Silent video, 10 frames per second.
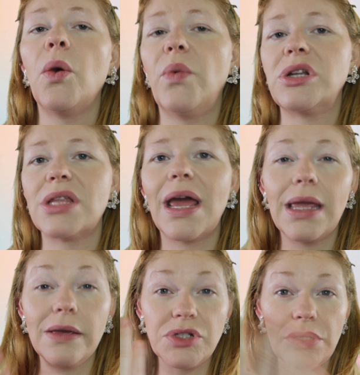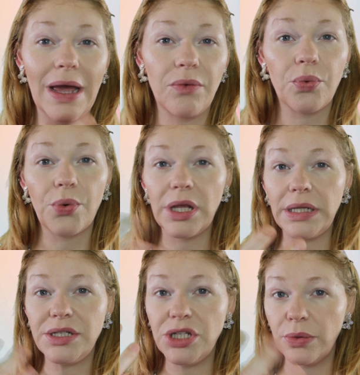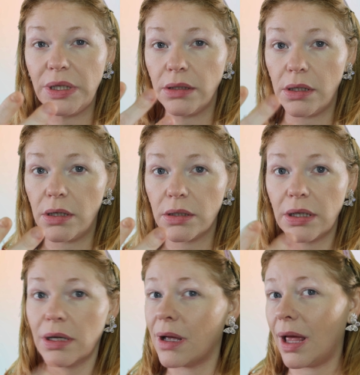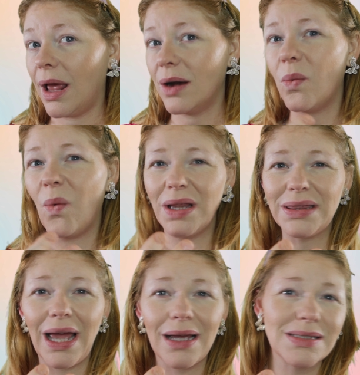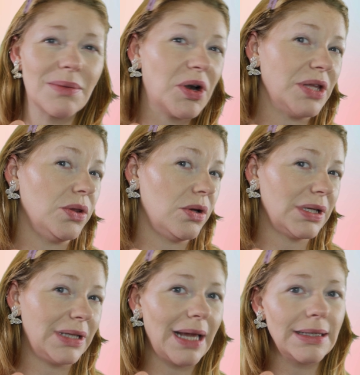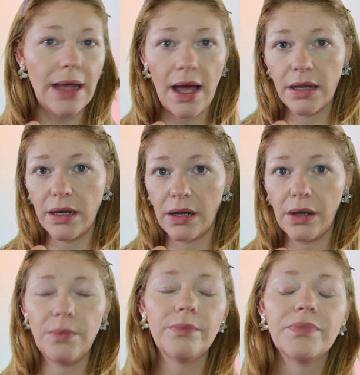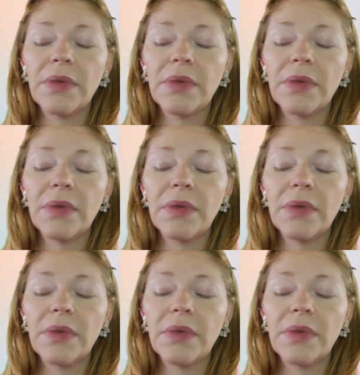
which that gives you that really dewy look. I don't want that because I'm already looking like that, you know?